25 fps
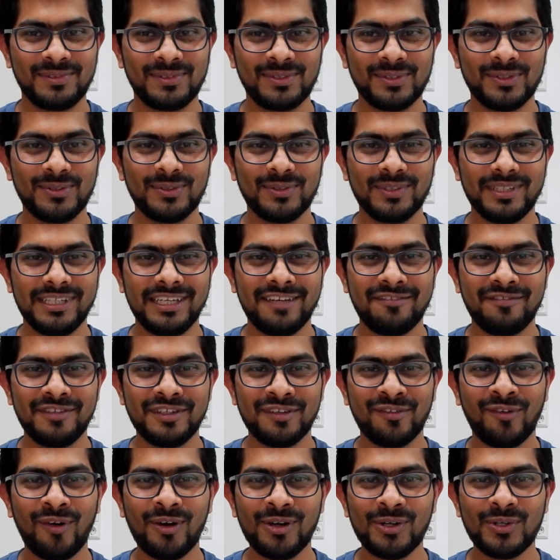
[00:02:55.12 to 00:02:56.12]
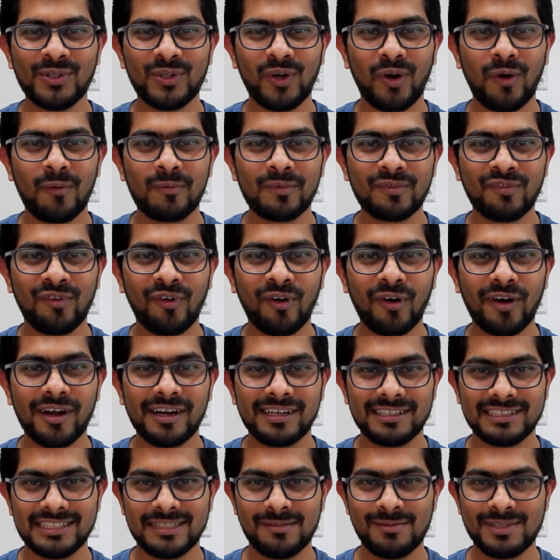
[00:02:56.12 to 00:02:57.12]
So if you want to opt
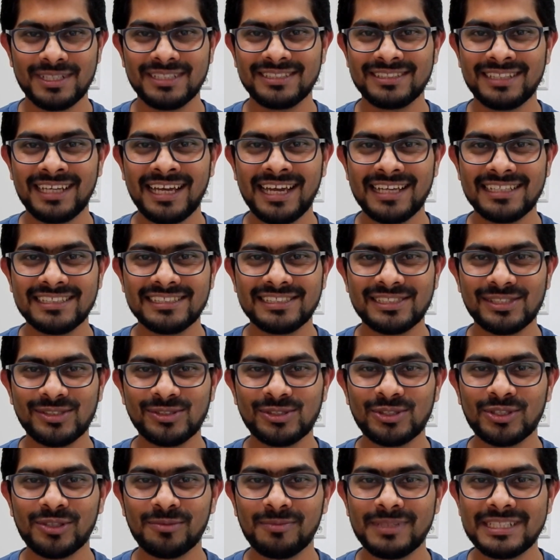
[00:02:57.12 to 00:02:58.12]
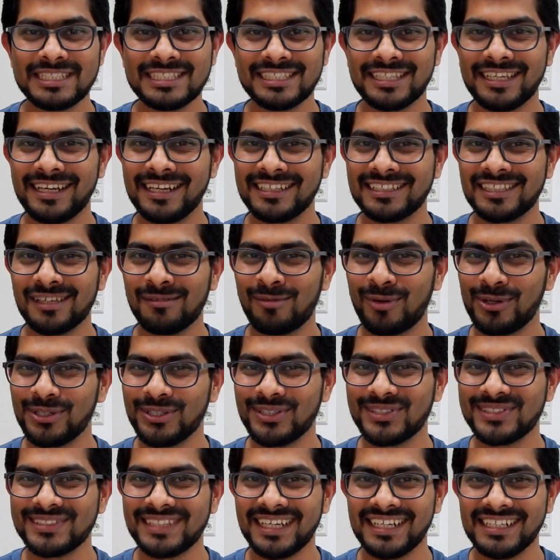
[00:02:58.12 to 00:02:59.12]
for simulation science, you should be serious about
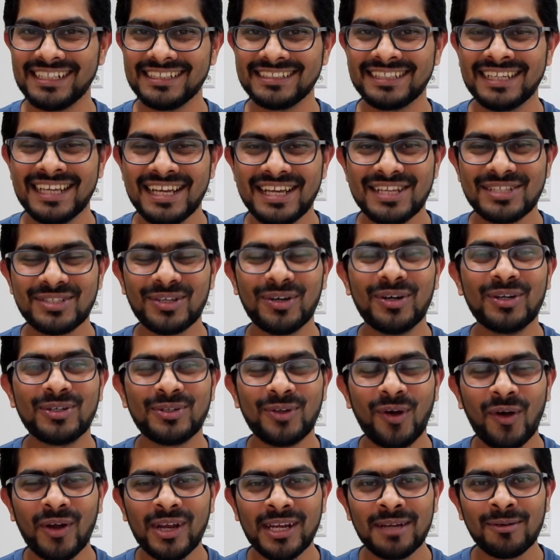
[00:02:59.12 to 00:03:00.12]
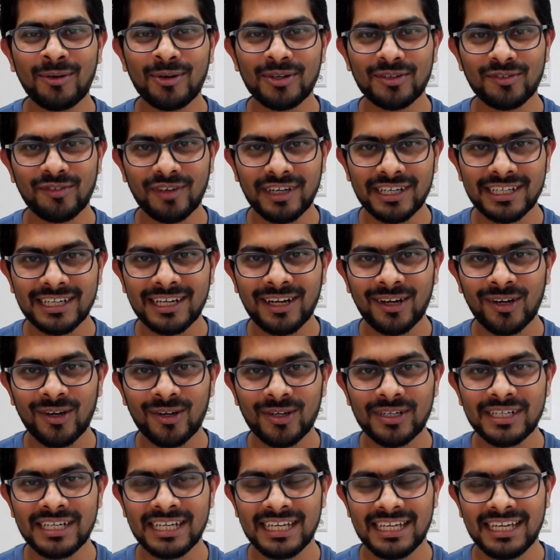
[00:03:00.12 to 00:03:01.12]
your studies. So talking about
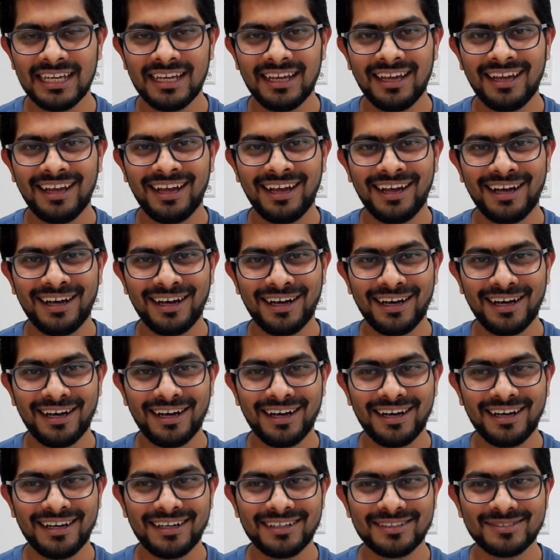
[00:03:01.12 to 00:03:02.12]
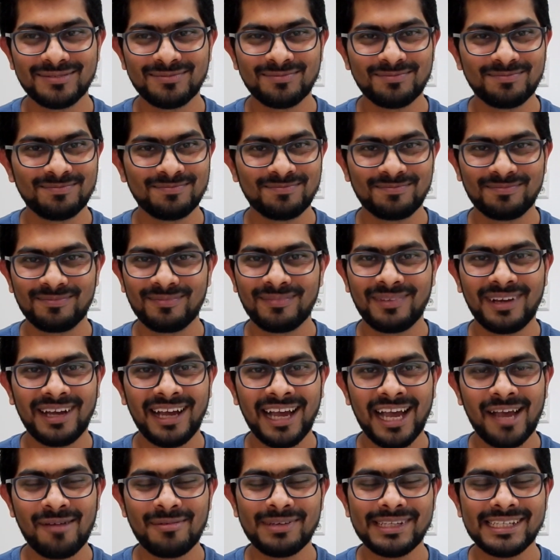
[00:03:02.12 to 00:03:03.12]
workload,
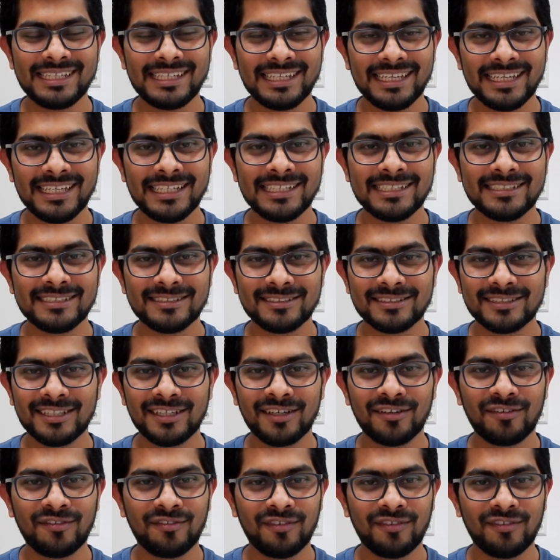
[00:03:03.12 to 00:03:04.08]
I mean, in the